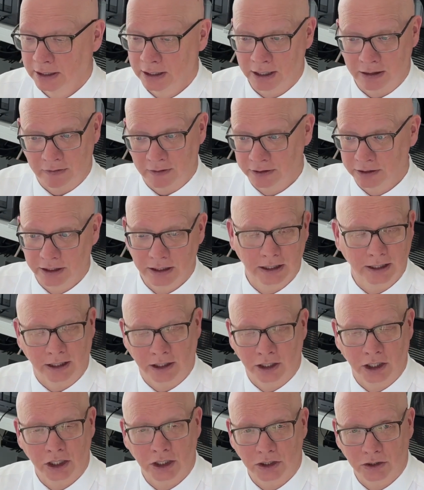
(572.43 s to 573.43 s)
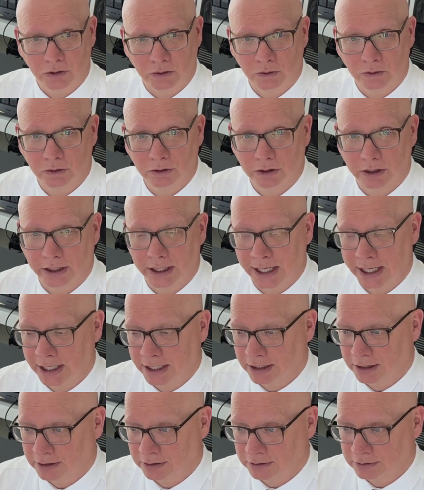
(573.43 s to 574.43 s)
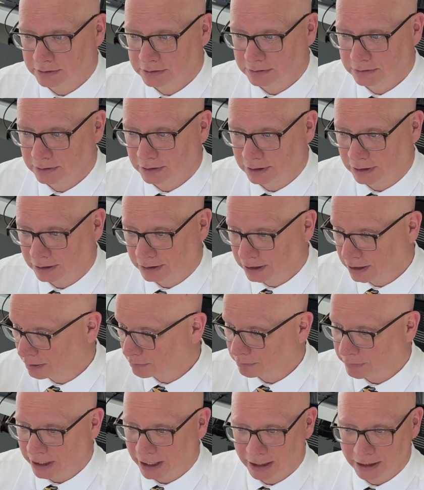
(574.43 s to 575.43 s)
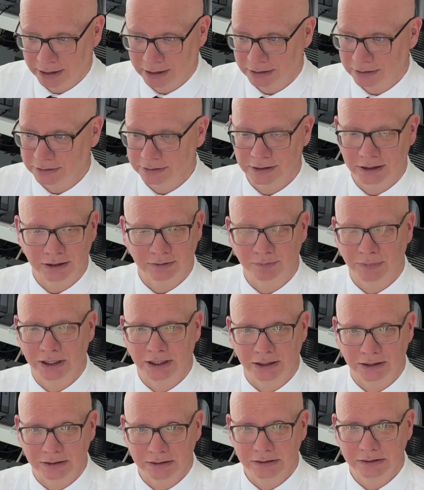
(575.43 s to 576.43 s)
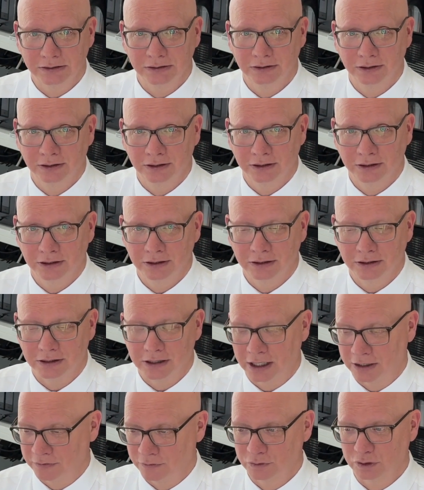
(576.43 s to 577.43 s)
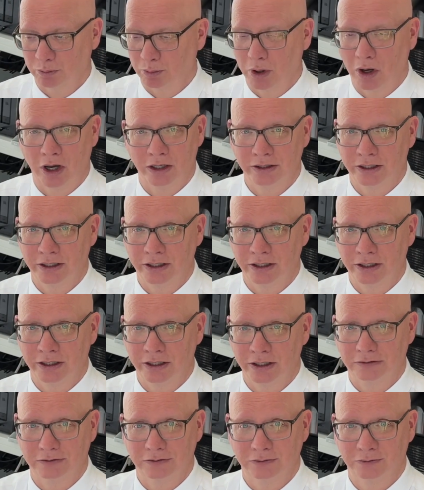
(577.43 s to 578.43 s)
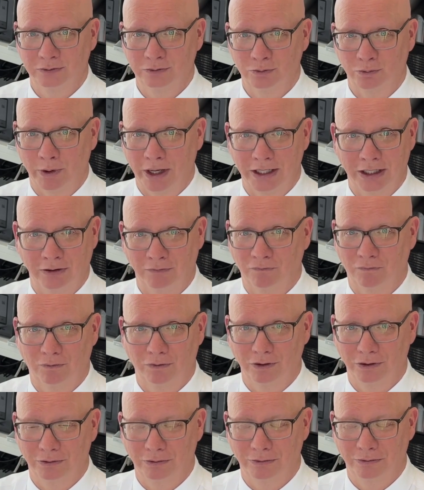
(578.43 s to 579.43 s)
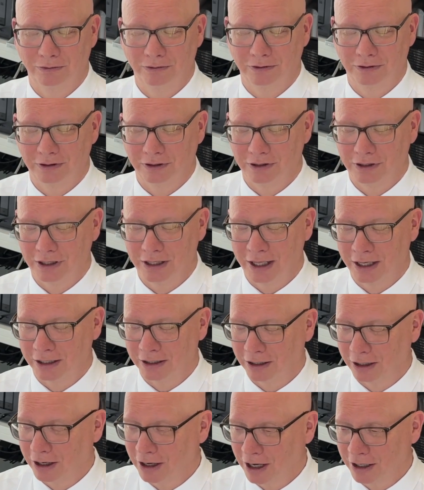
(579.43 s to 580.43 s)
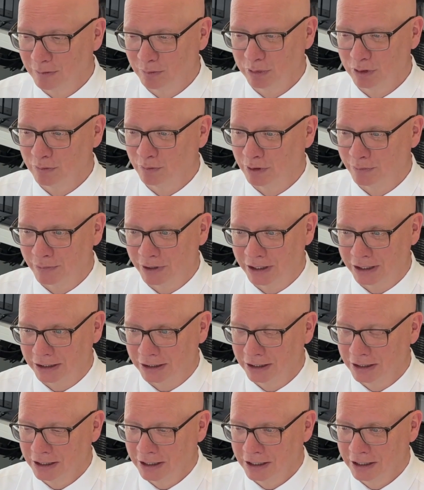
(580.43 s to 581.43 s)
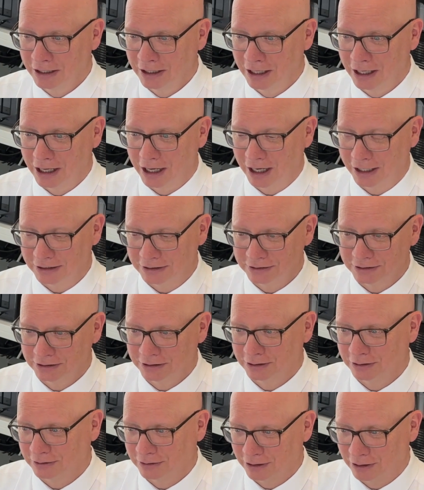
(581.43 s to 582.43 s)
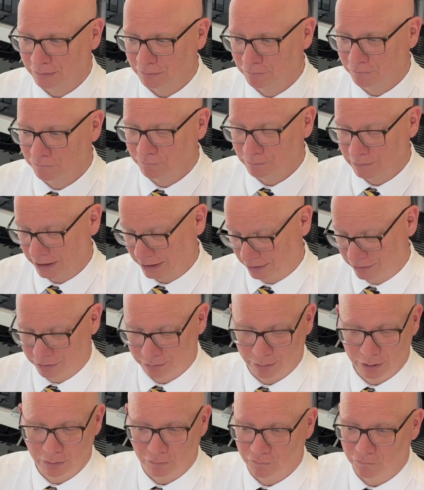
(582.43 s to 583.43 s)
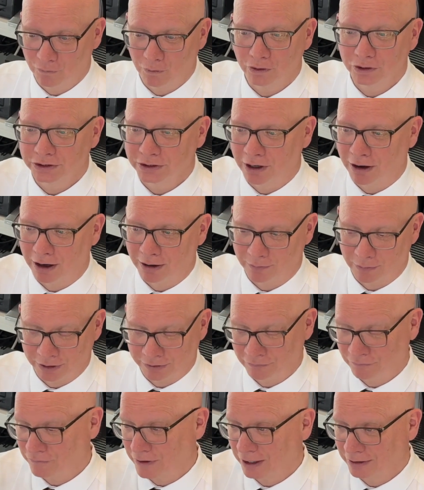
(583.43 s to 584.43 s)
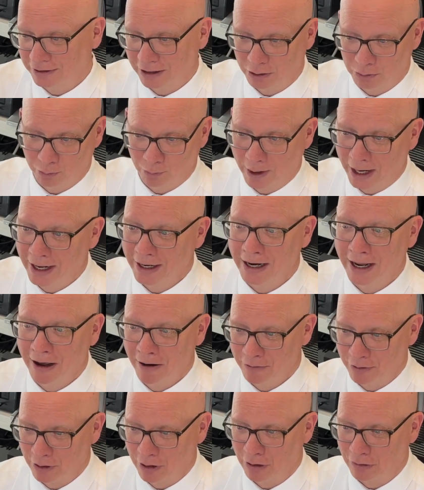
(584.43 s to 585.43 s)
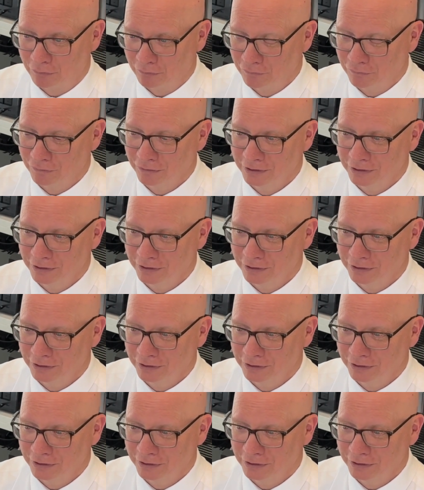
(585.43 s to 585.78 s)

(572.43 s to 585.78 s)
Then you click go and come back in 10 minutes, and there's a podcast waiting for you. And it kind of blew my mind. I did it like 3 or 4 times. In fact, I ran out of